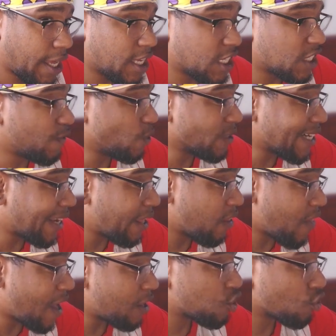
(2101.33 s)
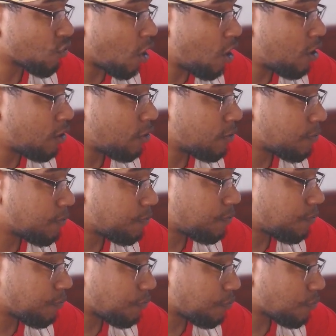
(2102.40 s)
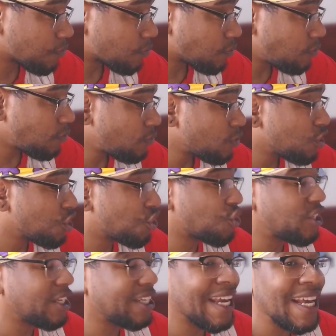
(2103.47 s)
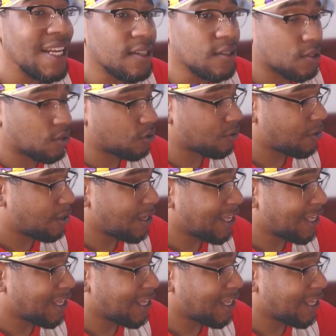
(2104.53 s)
Is Vuletta that strong? She is,